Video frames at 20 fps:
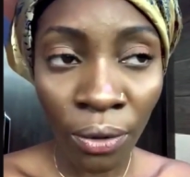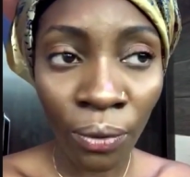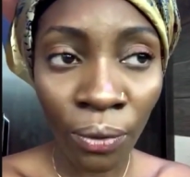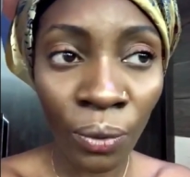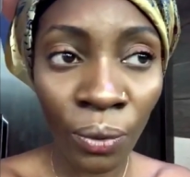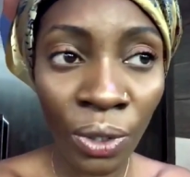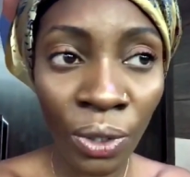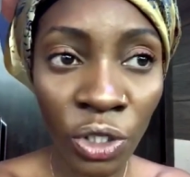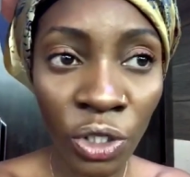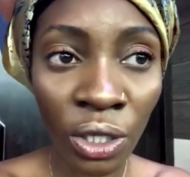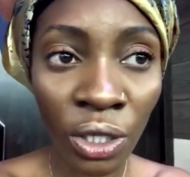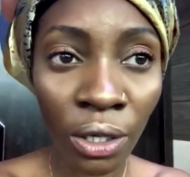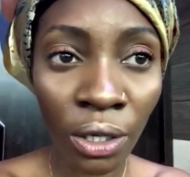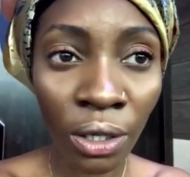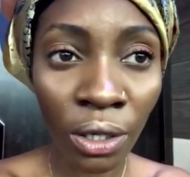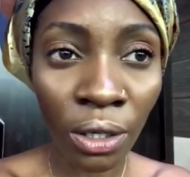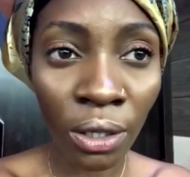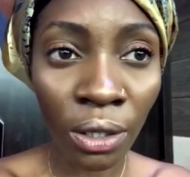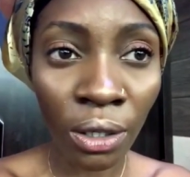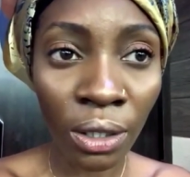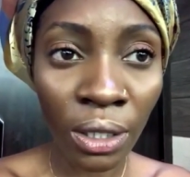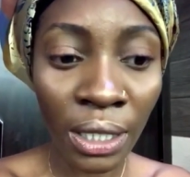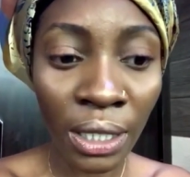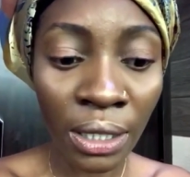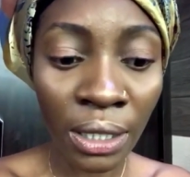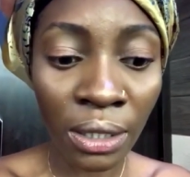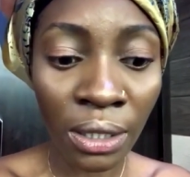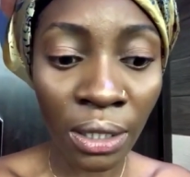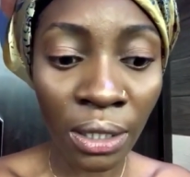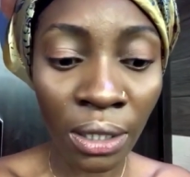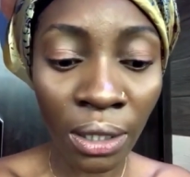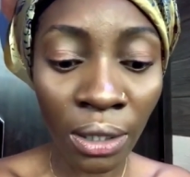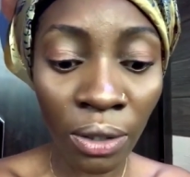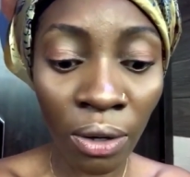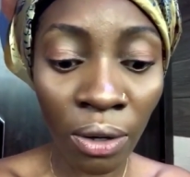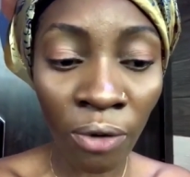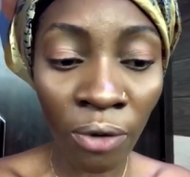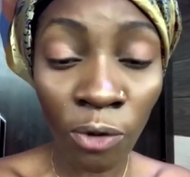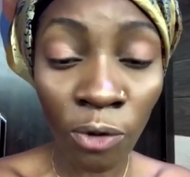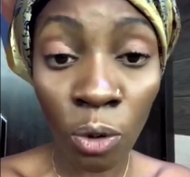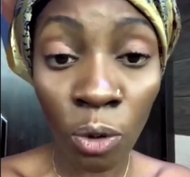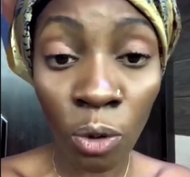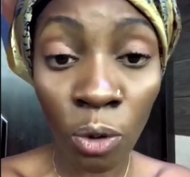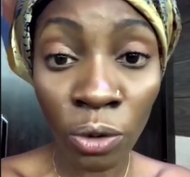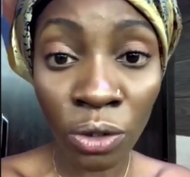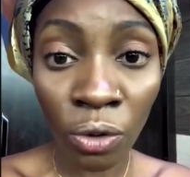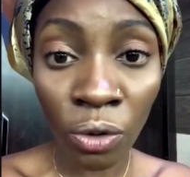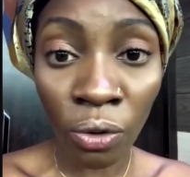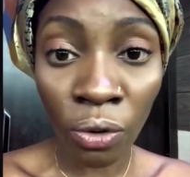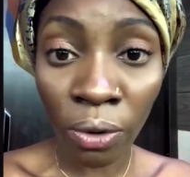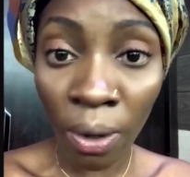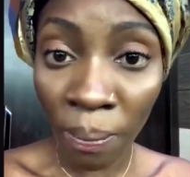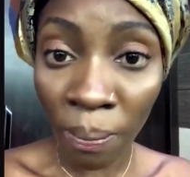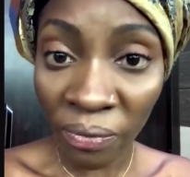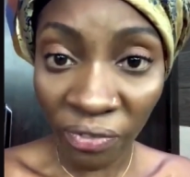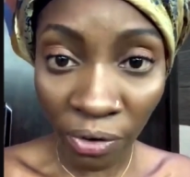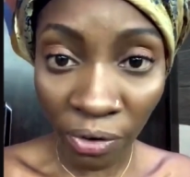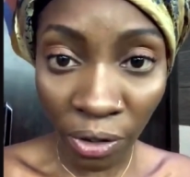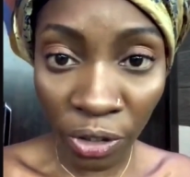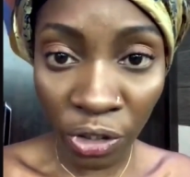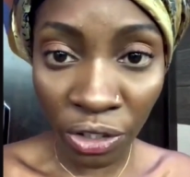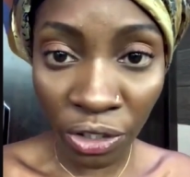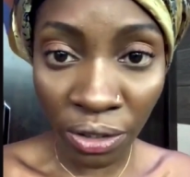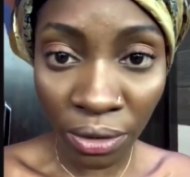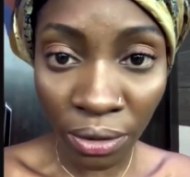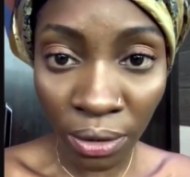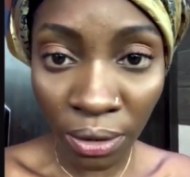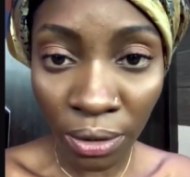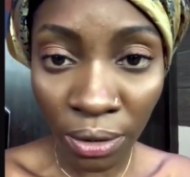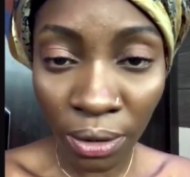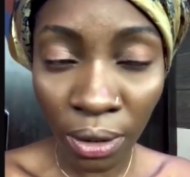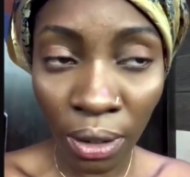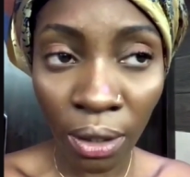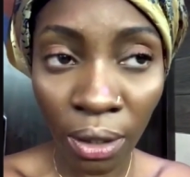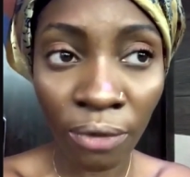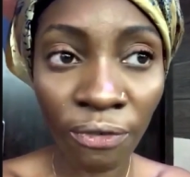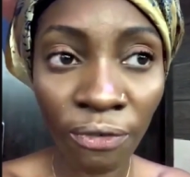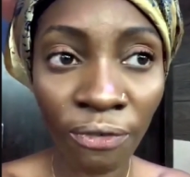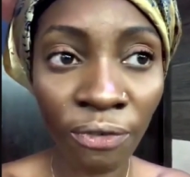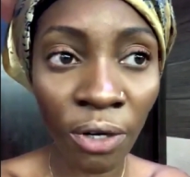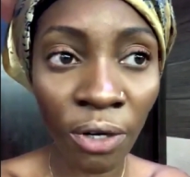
which is the, of course, corrupt version of